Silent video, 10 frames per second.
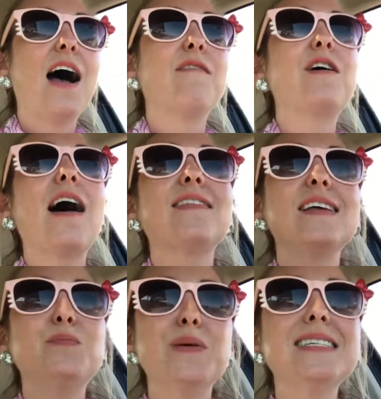I've got
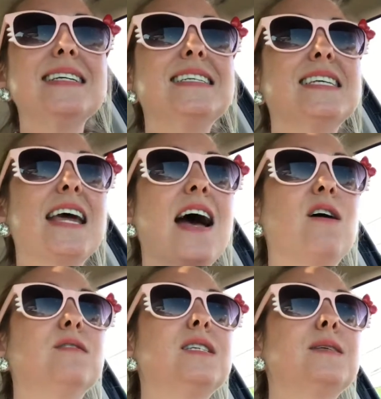these business
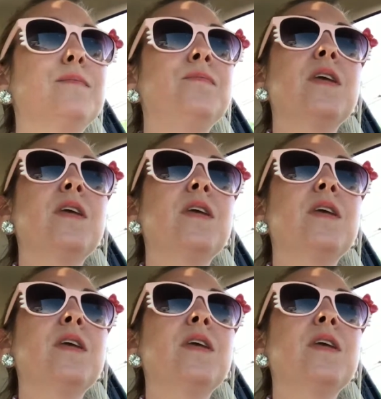accounts.